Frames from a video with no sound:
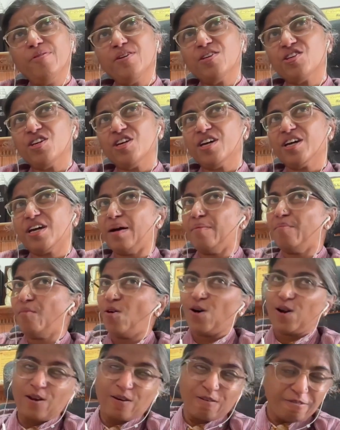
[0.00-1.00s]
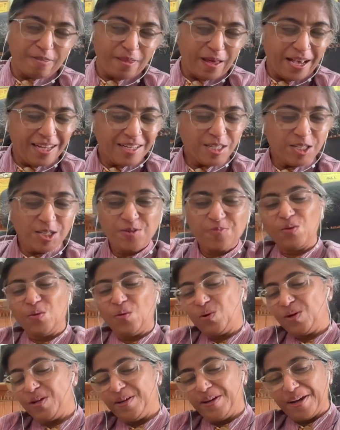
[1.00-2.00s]
Abhishek, I'm all of that.
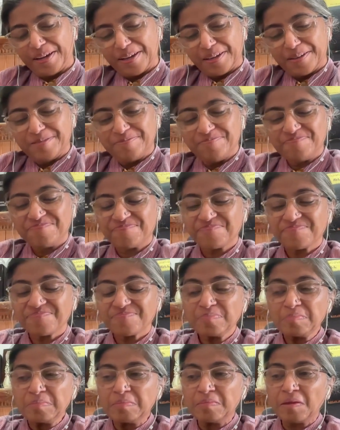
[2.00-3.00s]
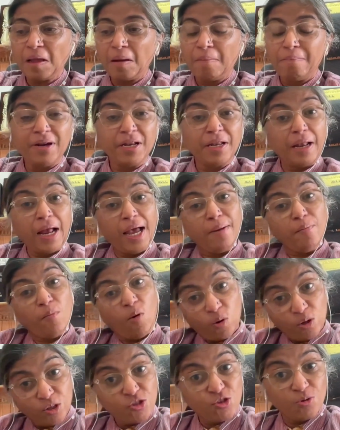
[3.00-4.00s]
No denial. But
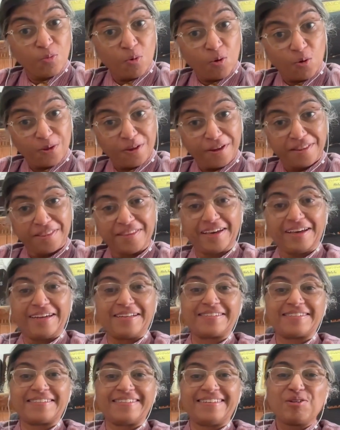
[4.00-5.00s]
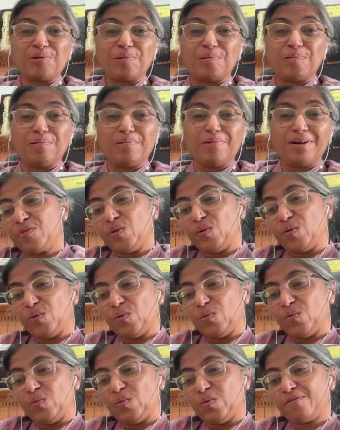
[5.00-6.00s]
I'm also more than that. So,
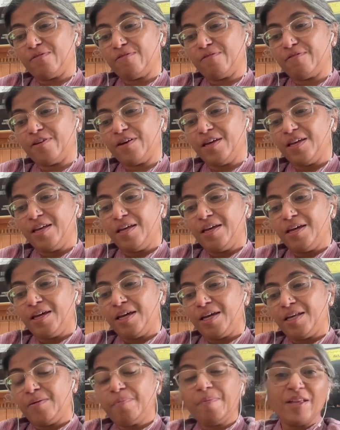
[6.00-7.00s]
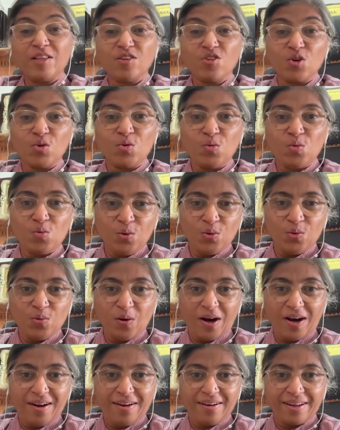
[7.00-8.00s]
if it depends on who
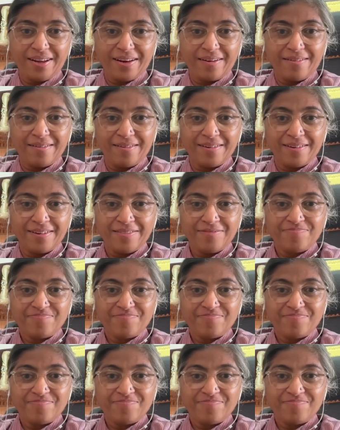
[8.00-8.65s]
you are and